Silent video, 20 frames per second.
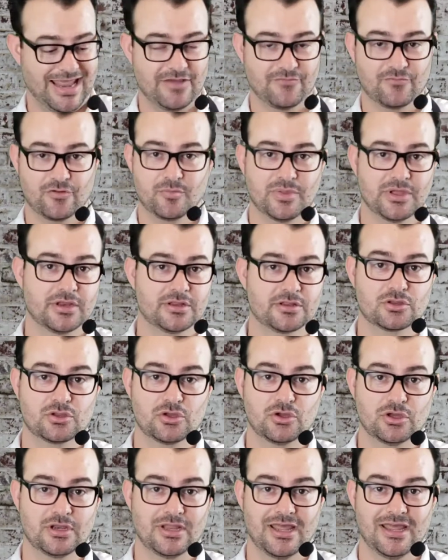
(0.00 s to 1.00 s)
every bit
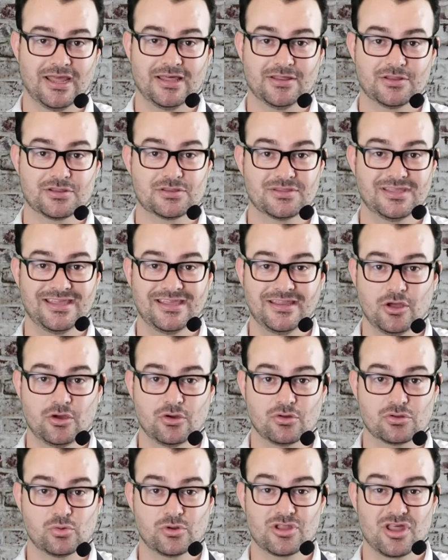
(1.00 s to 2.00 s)
good as Tito's,